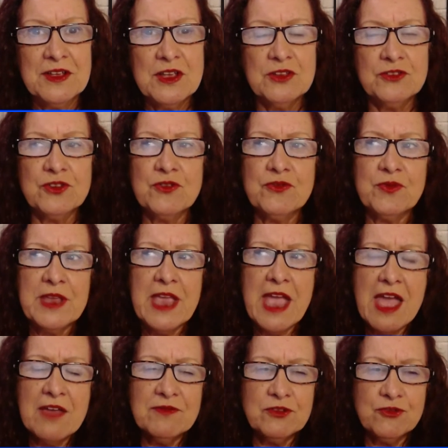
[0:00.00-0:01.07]
So if we
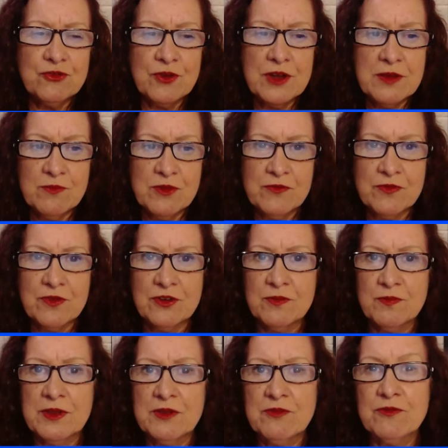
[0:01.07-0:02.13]
have a dream, we've got to
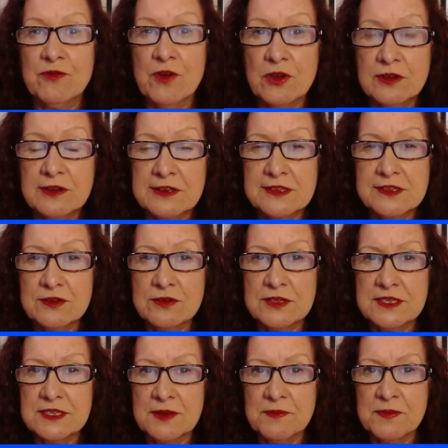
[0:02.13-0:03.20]
be focused on
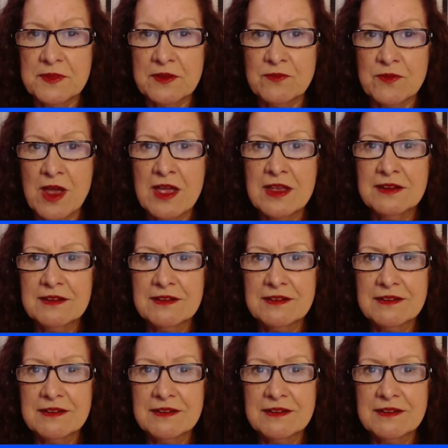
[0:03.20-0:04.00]
something, right?